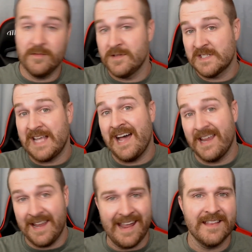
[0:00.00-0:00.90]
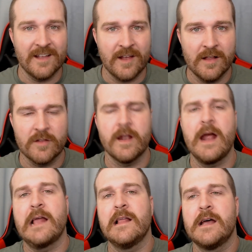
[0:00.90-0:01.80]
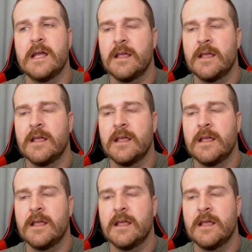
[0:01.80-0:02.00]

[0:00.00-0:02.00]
cyan, the color that I like.